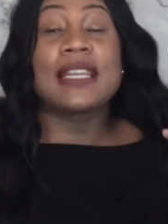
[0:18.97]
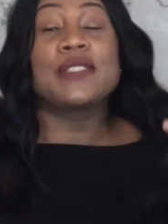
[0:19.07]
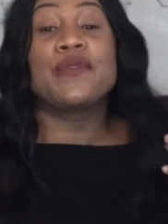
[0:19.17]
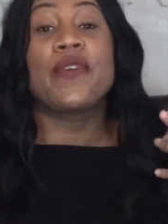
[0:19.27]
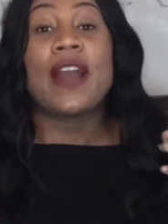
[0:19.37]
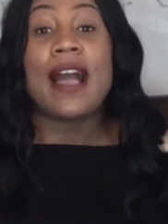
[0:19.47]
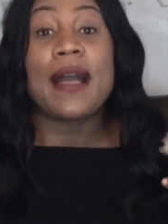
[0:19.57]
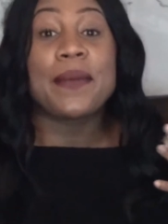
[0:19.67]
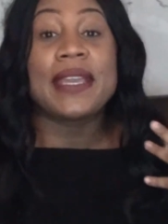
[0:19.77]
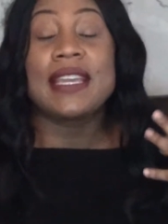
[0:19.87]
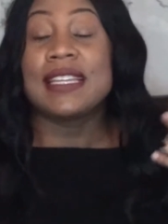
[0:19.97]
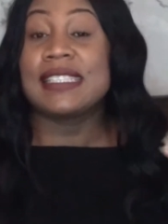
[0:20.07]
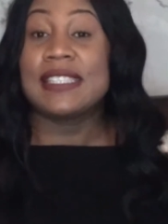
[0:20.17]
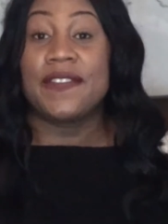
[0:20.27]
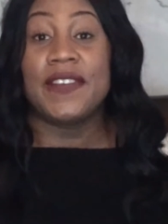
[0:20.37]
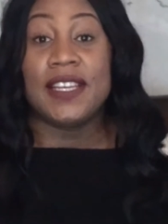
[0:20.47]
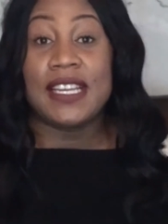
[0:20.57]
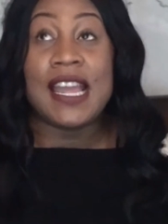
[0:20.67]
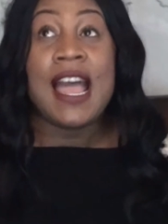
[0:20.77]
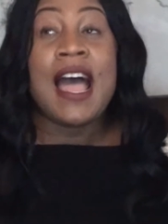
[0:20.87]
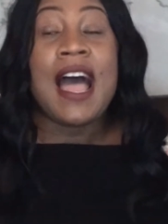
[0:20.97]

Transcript: I do for a hobby and it's fun,